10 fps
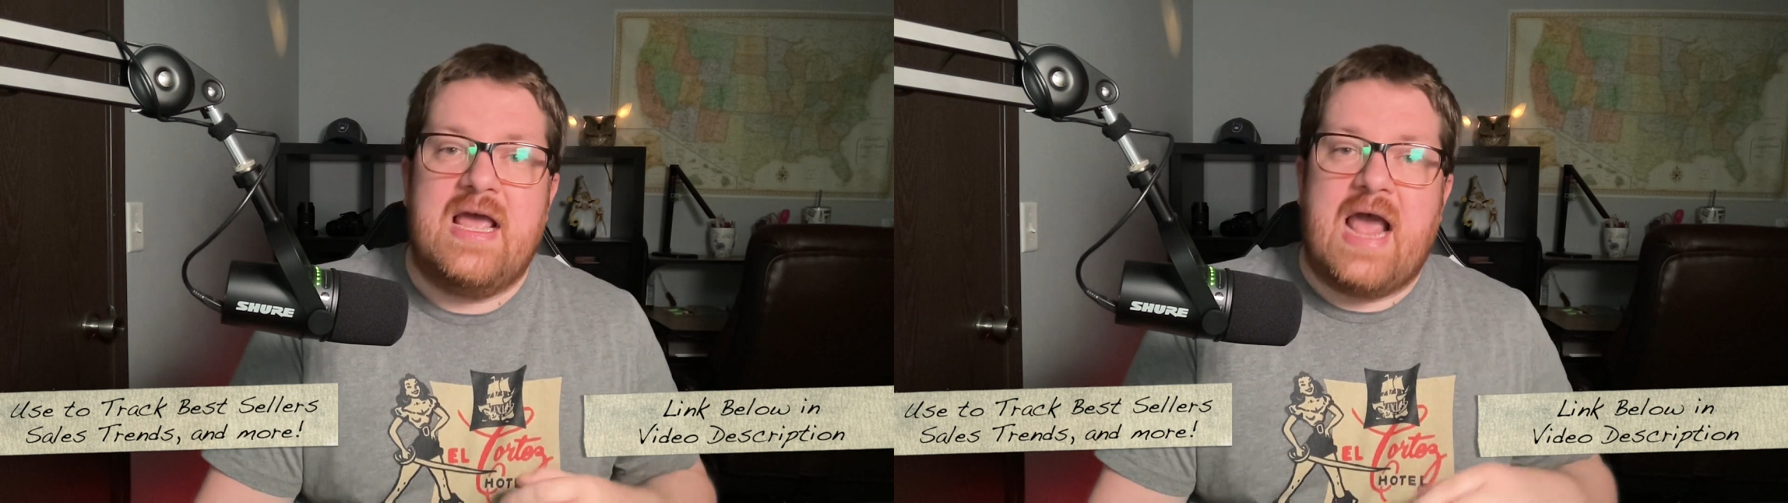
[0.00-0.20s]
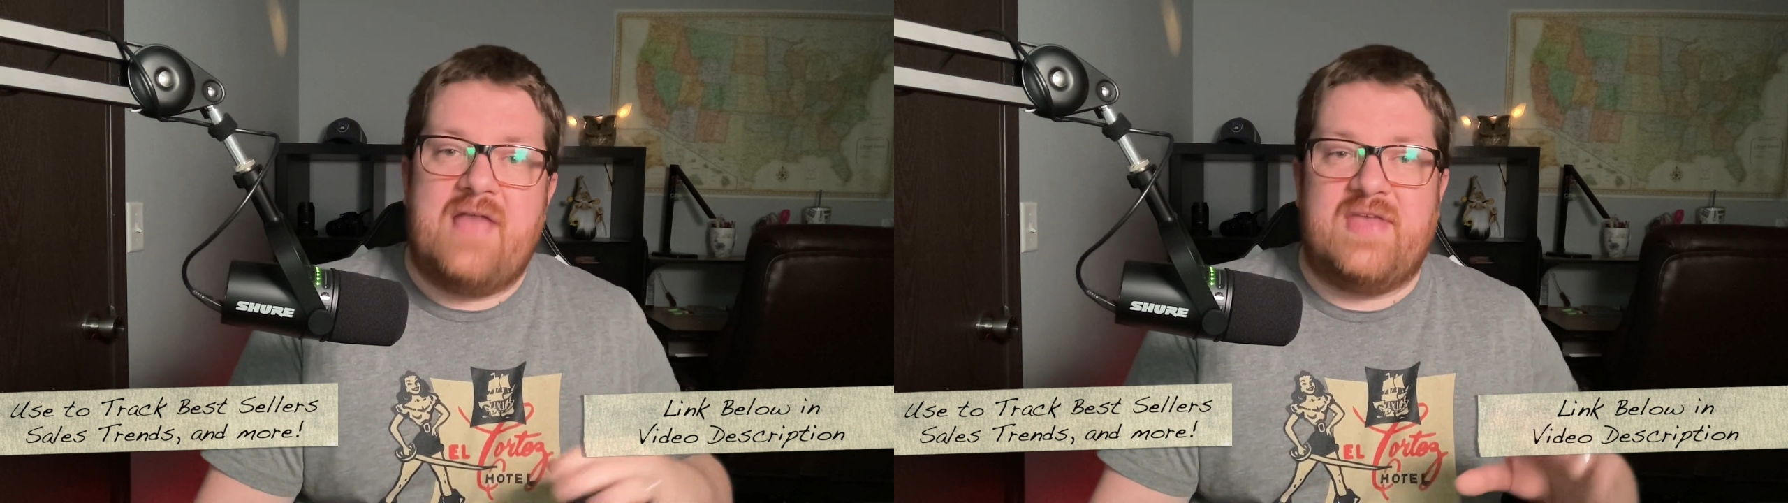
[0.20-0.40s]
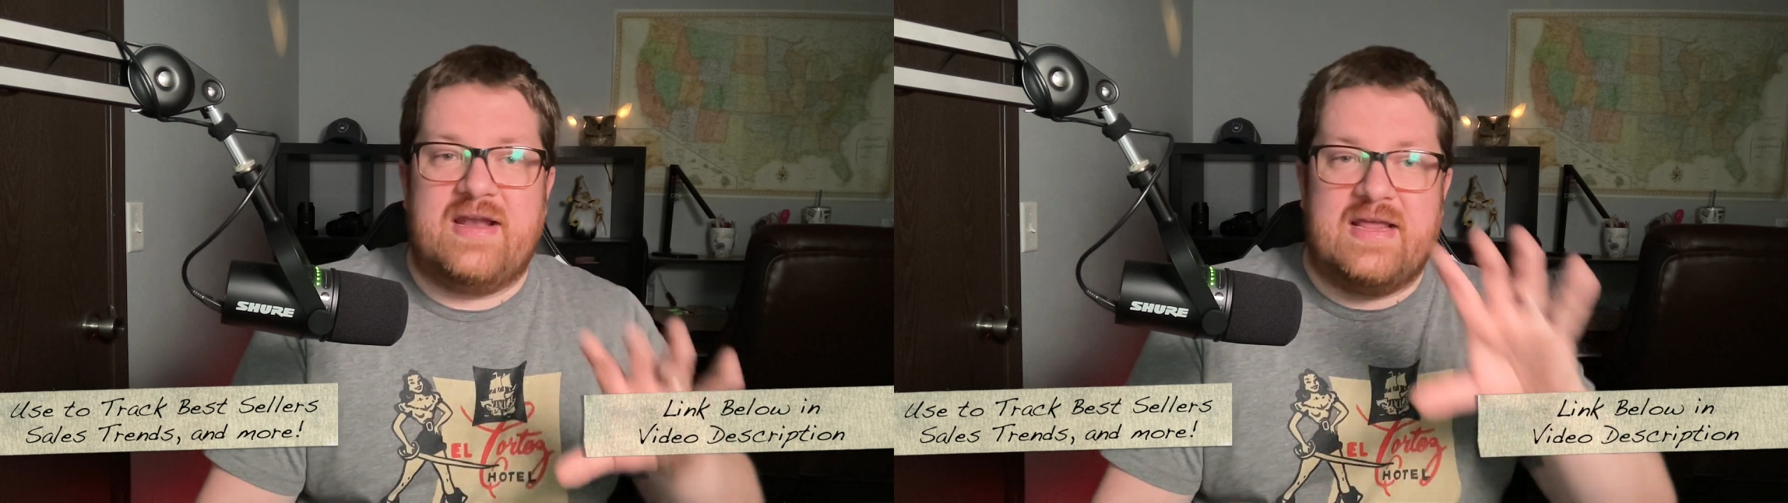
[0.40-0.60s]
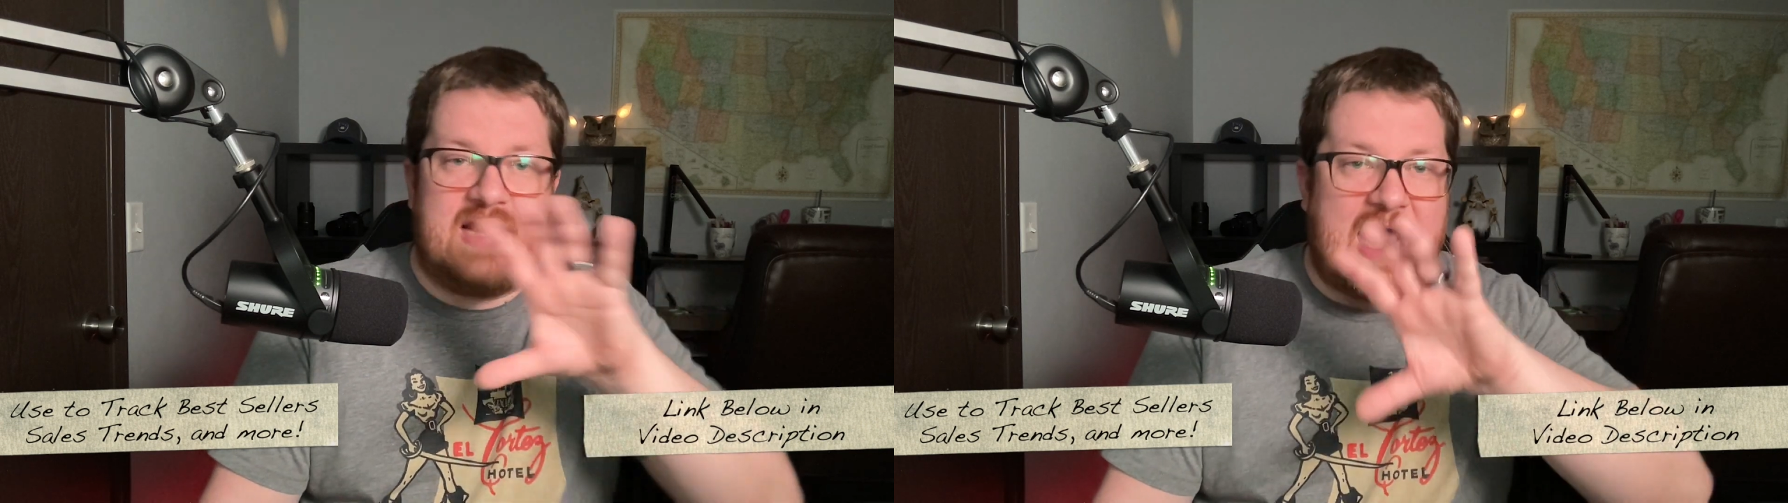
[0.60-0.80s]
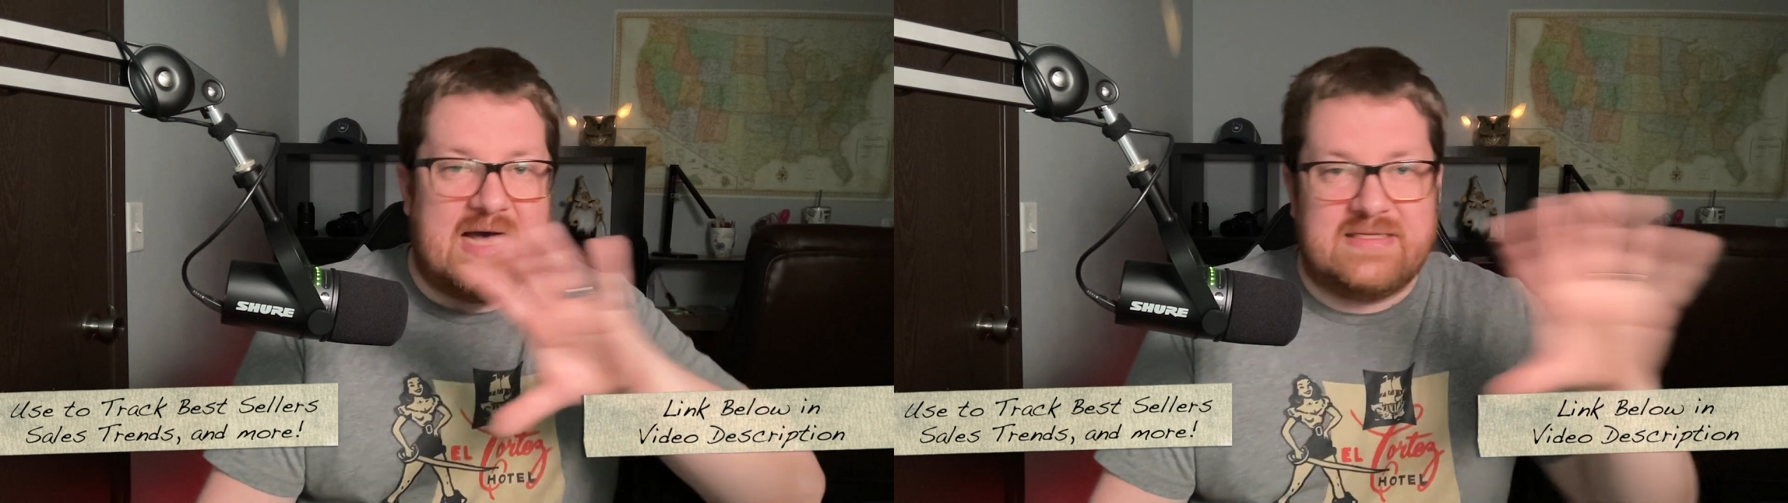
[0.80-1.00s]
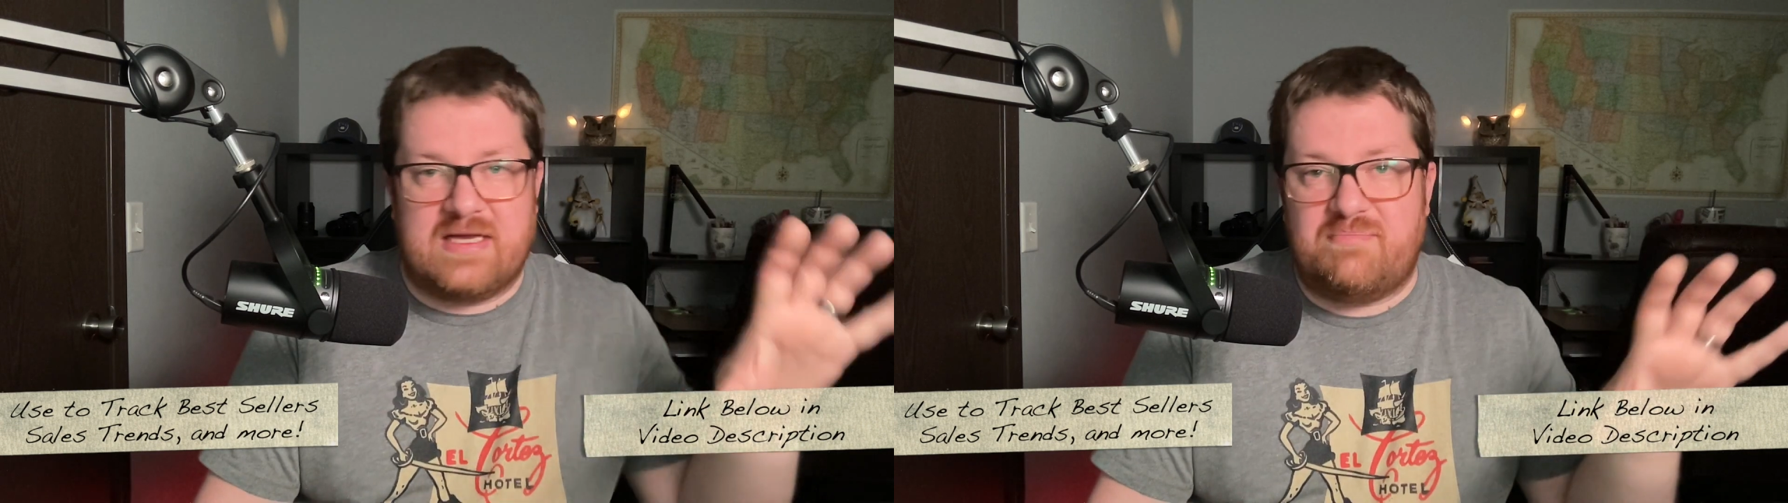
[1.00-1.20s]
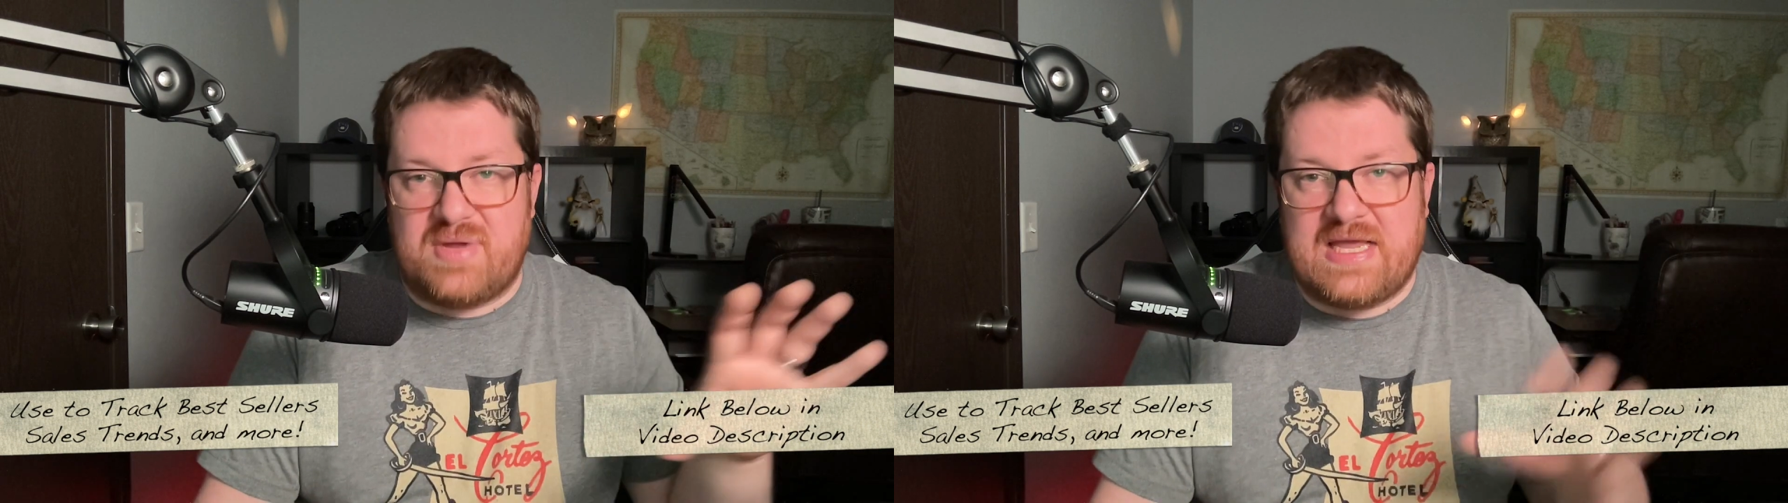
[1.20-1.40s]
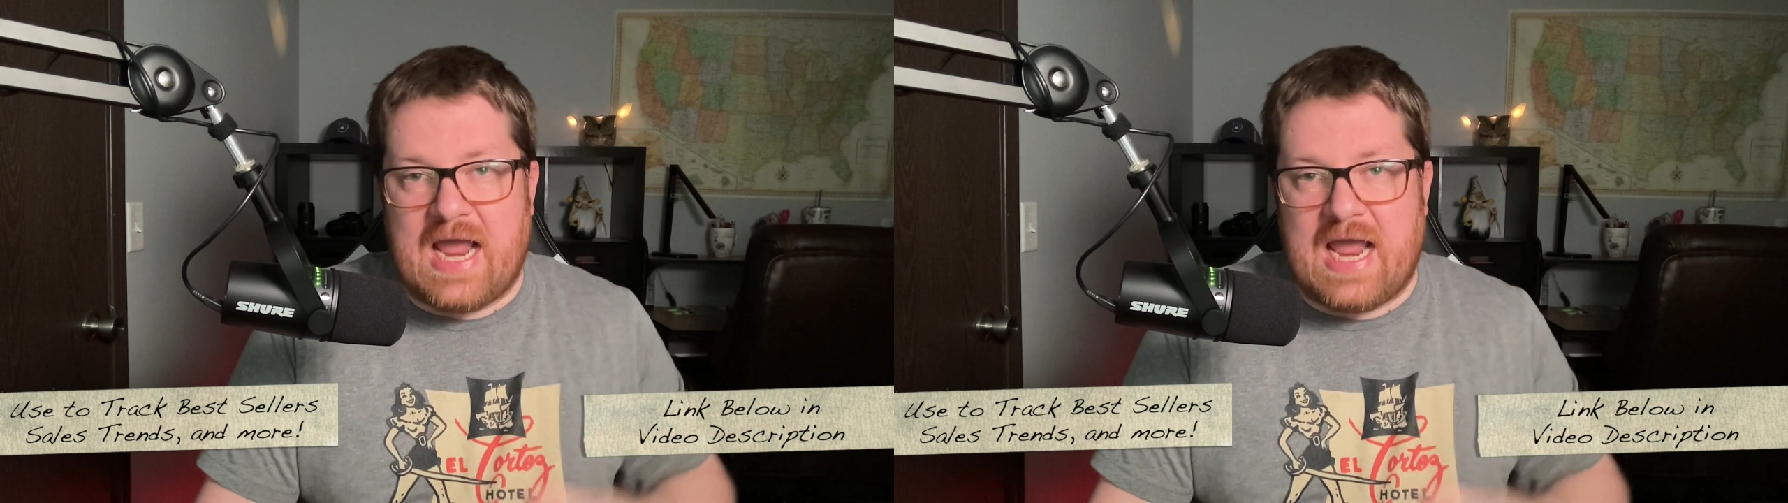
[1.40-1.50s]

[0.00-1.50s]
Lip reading: And then it has a big